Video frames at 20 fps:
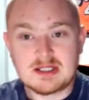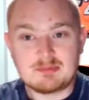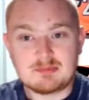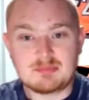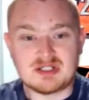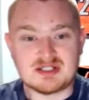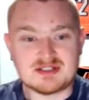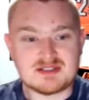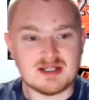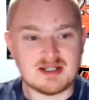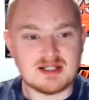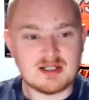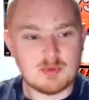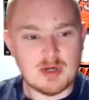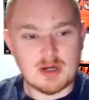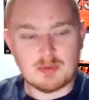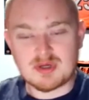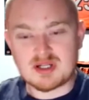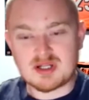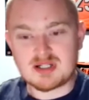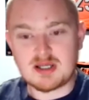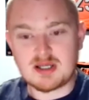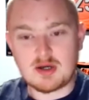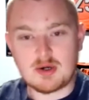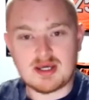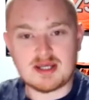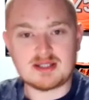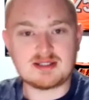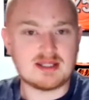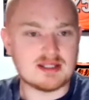But anyway, we're going to go
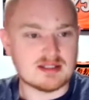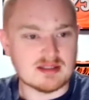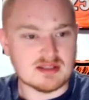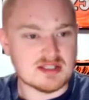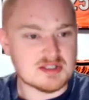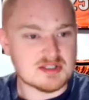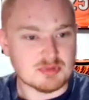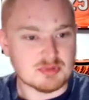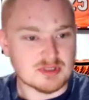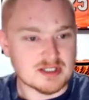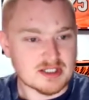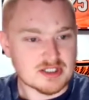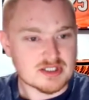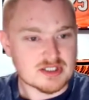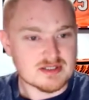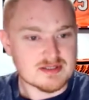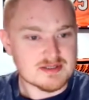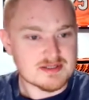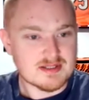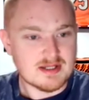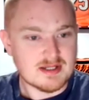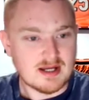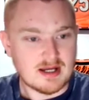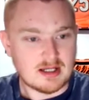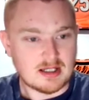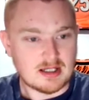ahead and get into these predictions.